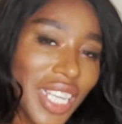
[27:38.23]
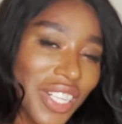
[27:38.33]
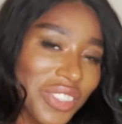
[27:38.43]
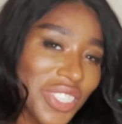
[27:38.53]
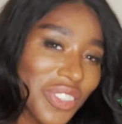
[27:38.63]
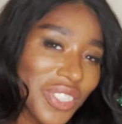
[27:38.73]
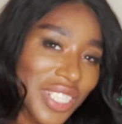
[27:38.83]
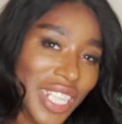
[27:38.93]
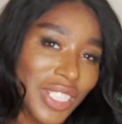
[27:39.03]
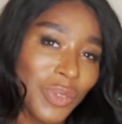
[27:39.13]
and I'll see you in
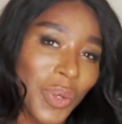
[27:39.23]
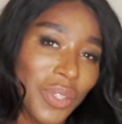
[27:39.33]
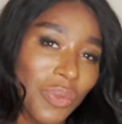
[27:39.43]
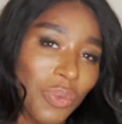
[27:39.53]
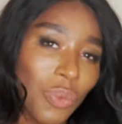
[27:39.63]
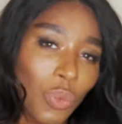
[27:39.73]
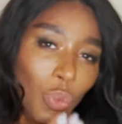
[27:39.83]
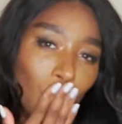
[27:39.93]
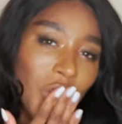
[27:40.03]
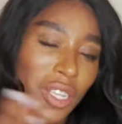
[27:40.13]
the next one.
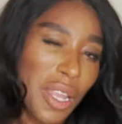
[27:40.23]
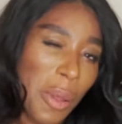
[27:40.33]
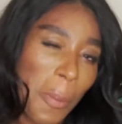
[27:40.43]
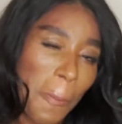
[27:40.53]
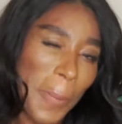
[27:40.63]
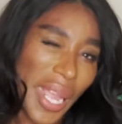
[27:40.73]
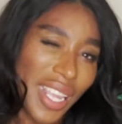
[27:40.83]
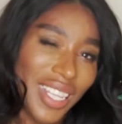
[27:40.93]
Bye.